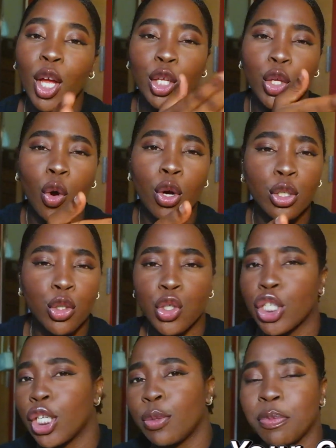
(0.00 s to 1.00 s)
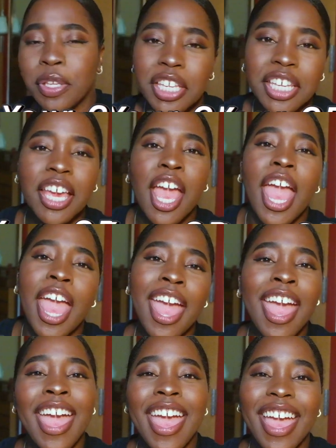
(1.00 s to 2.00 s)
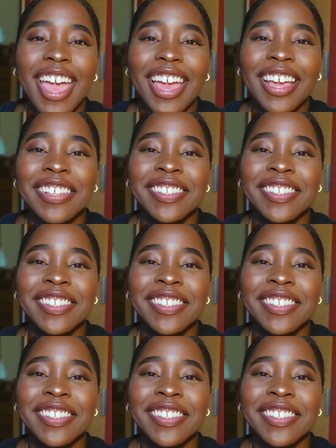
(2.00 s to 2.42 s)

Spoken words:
your GPA.